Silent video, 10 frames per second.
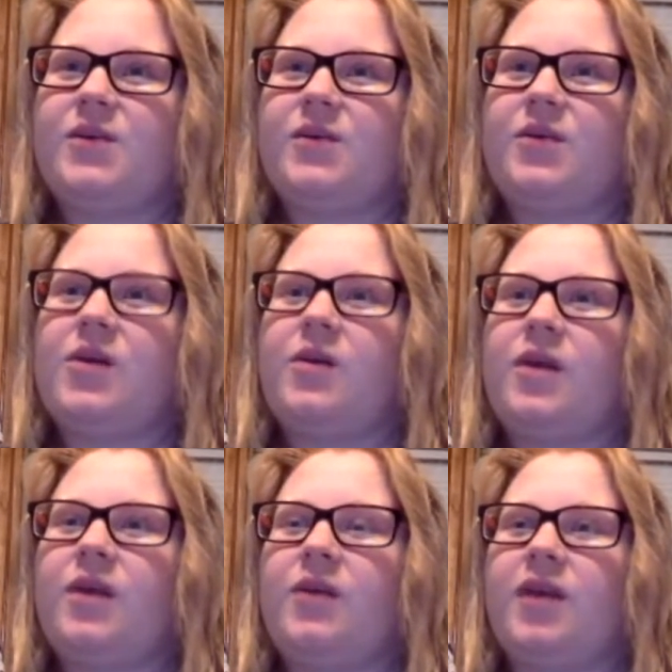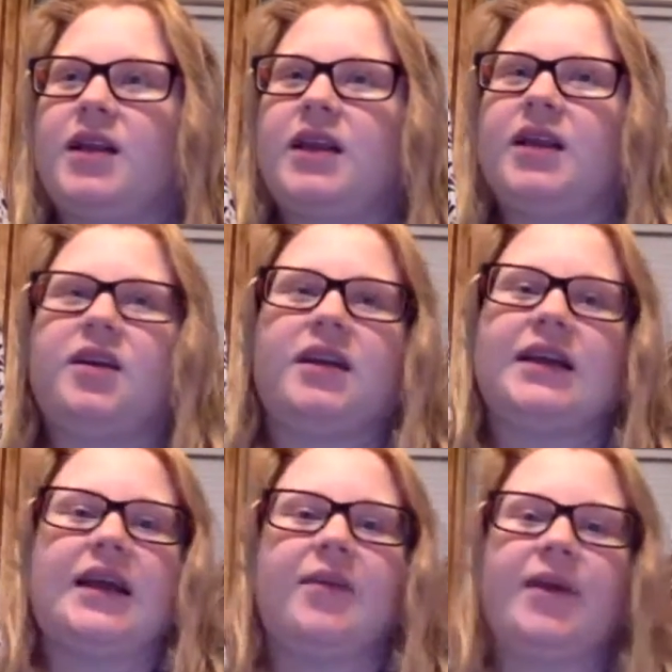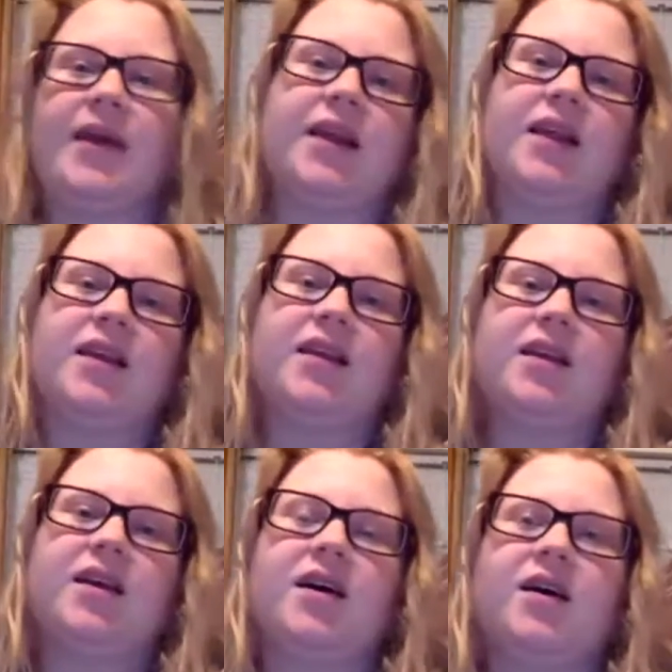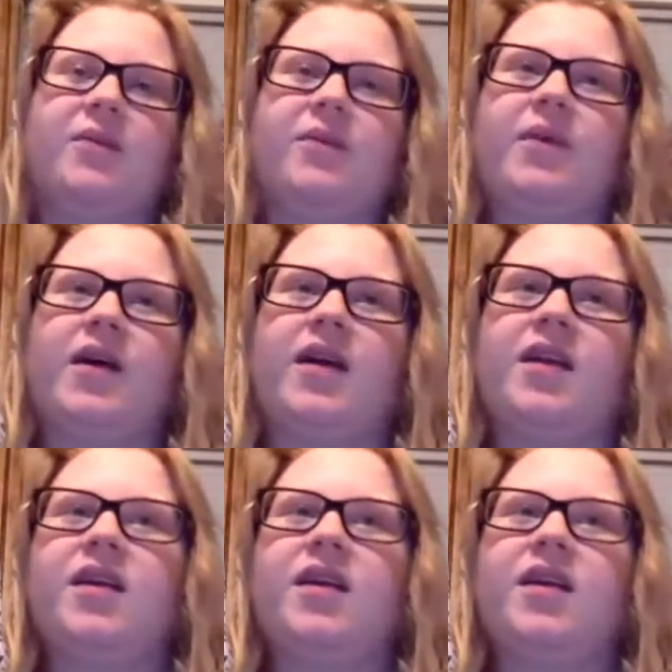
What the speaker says: well, we clean on a daily basis. But